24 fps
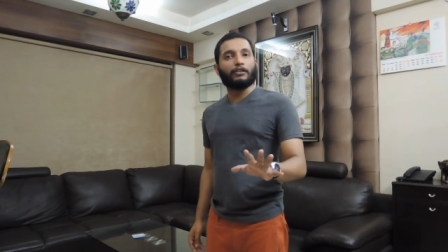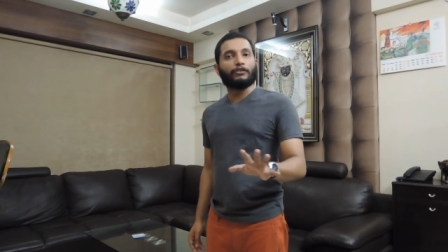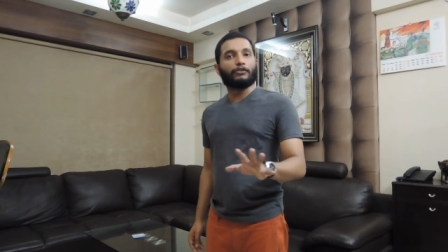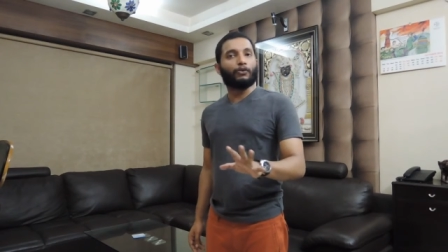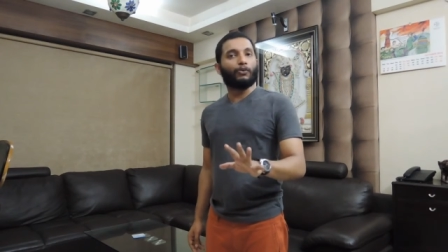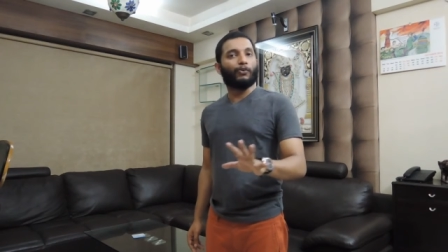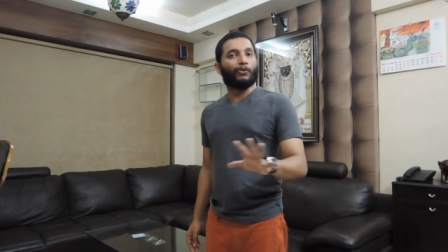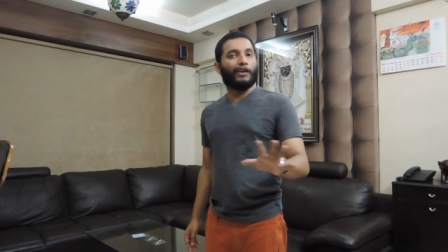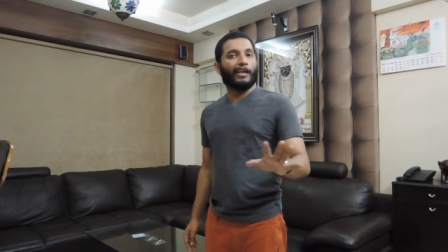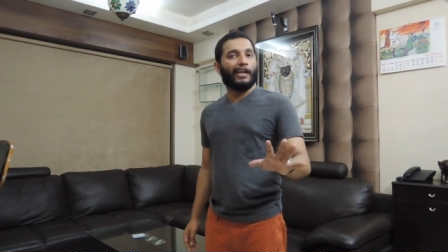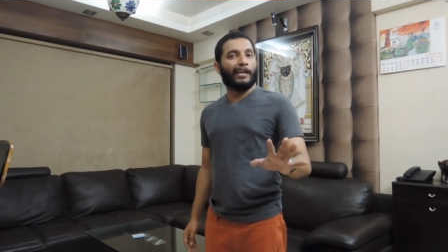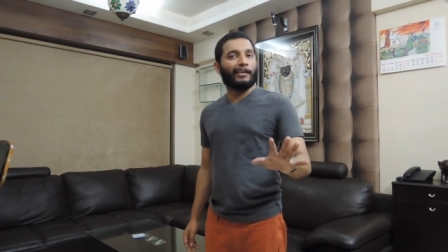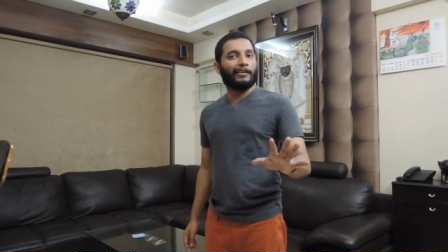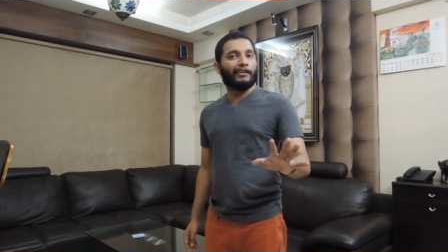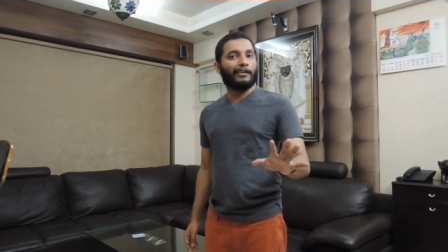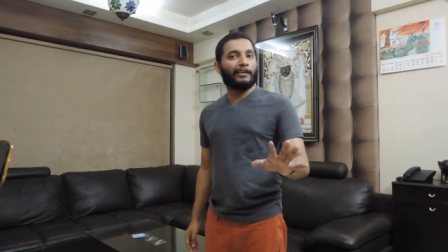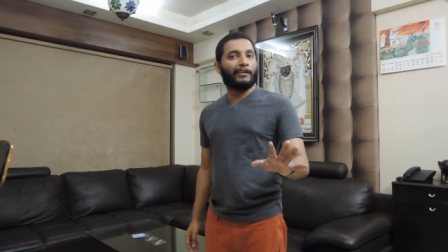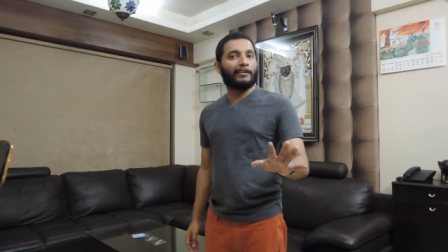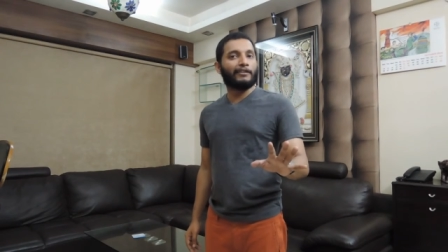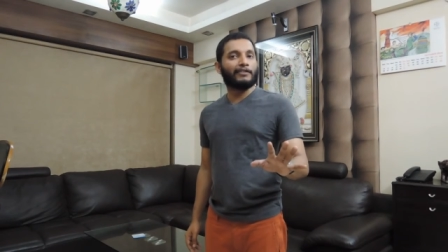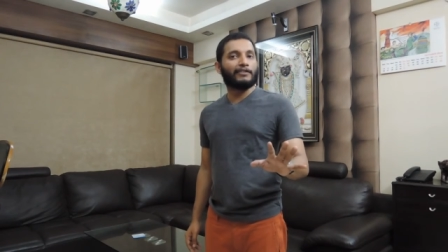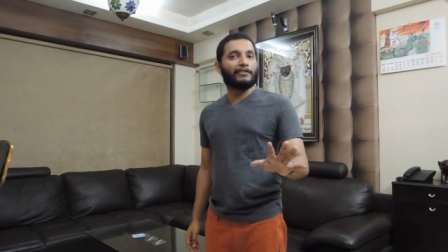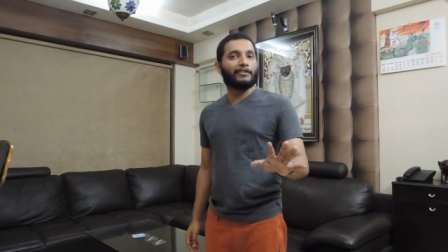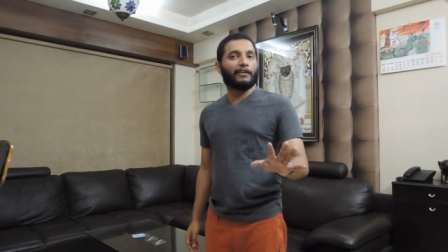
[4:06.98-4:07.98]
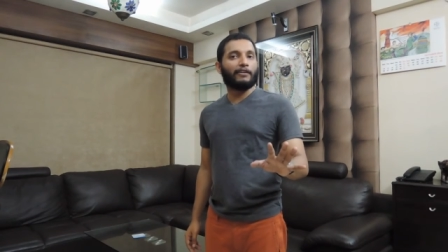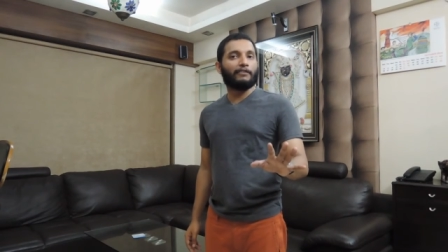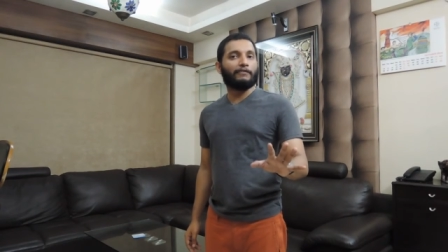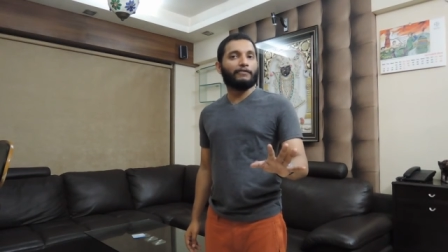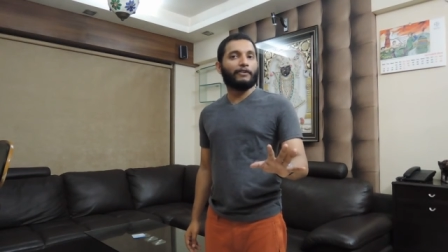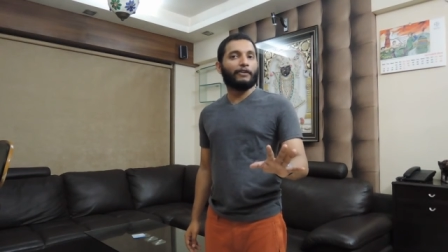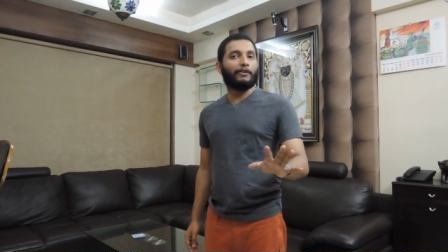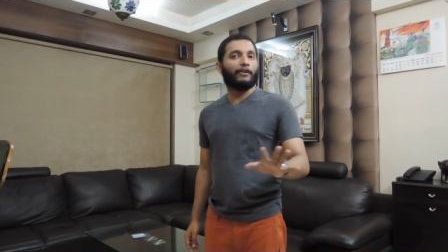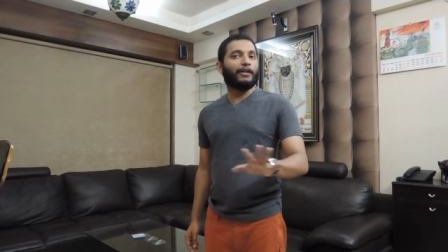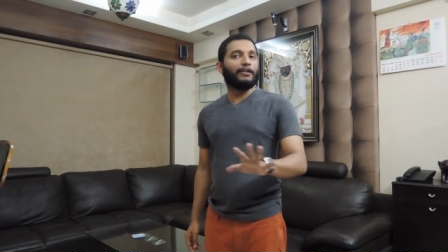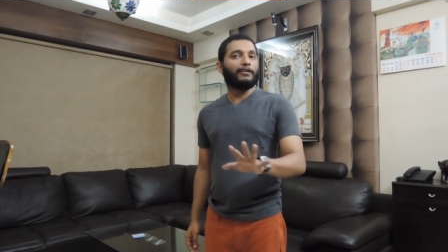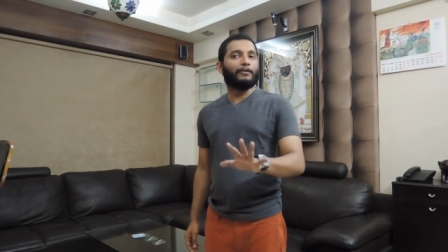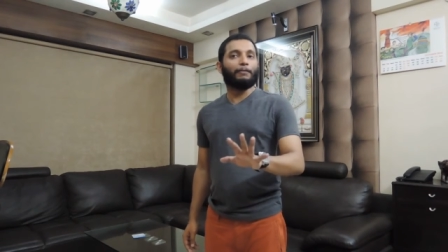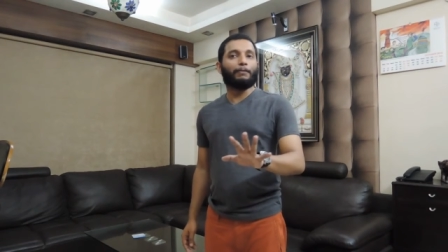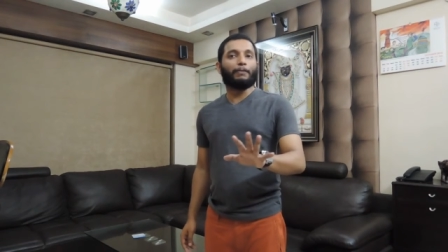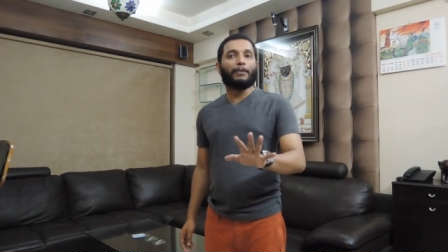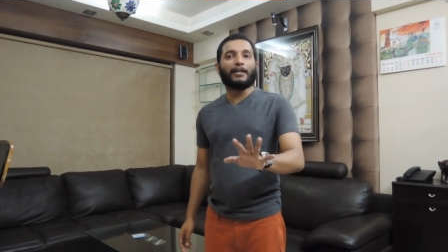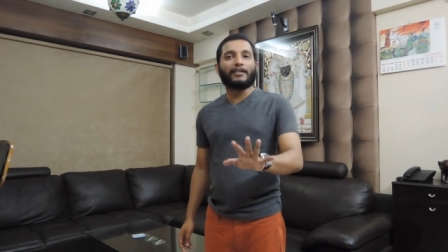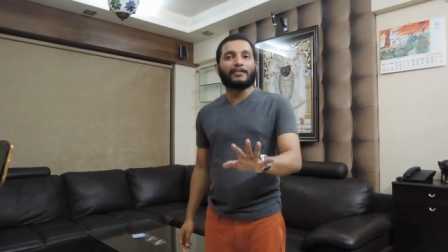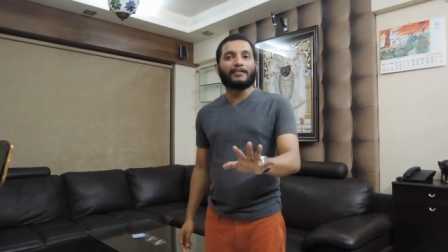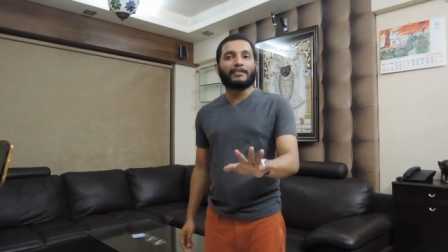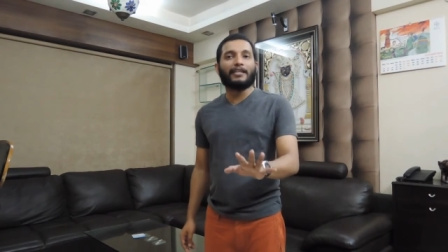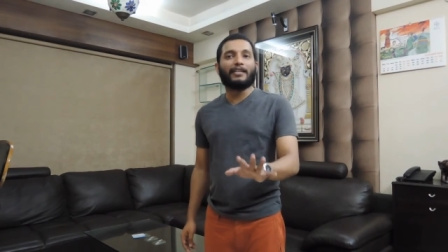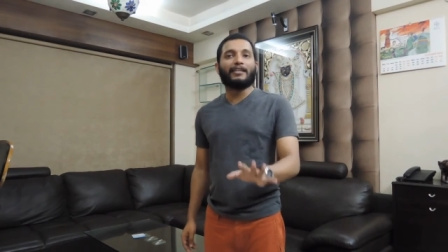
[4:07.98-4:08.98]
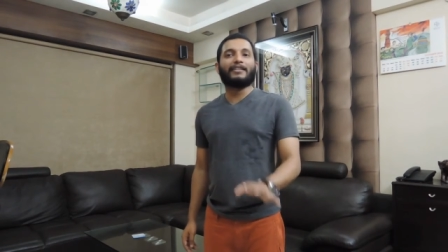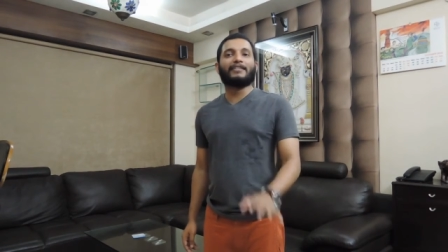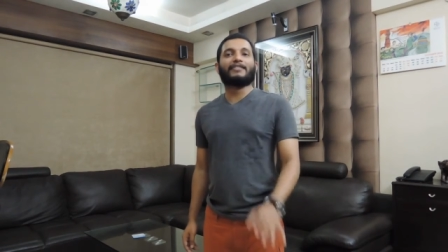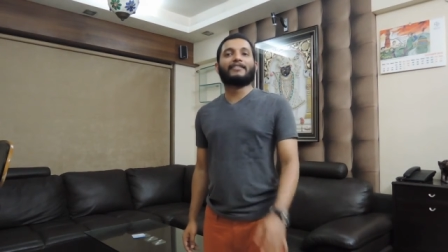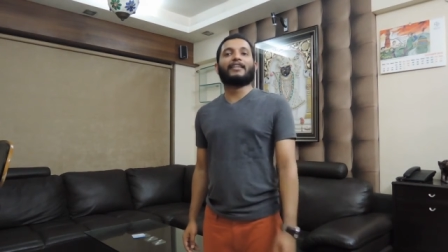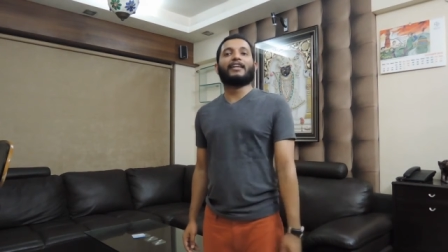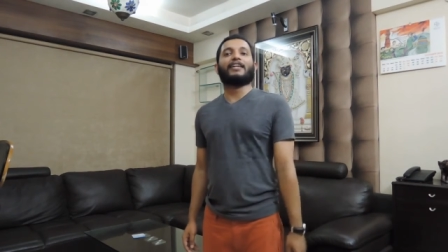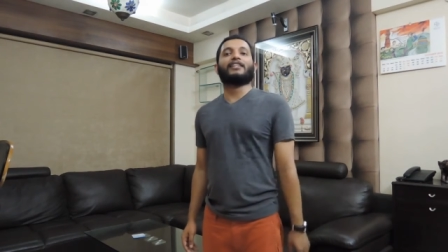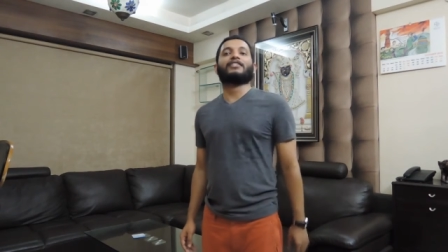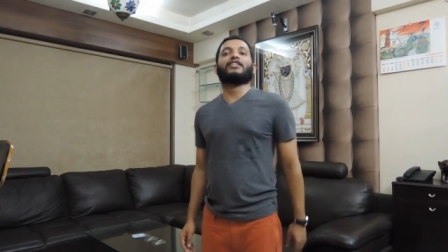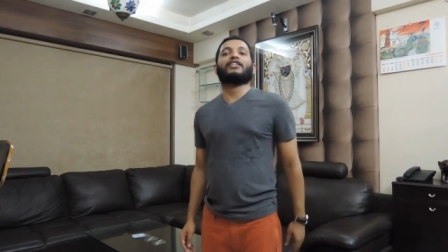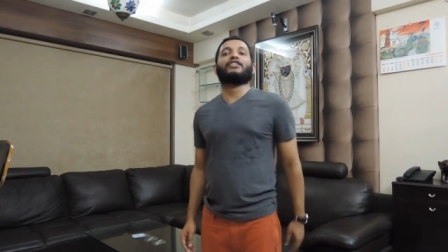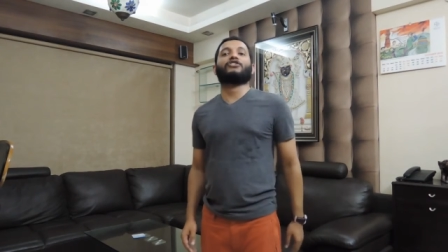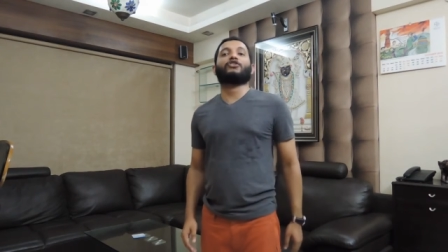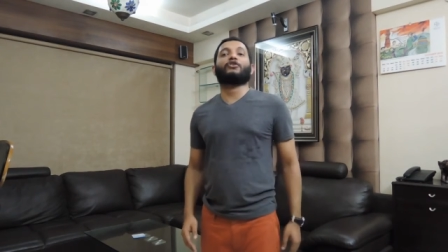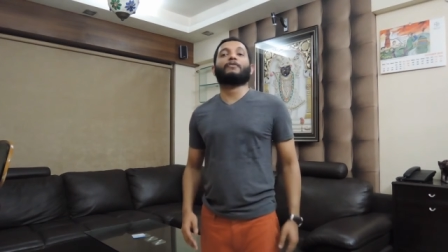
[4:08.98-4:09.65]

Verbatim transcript: through LinkedIn and stuff, you know, other personal discussions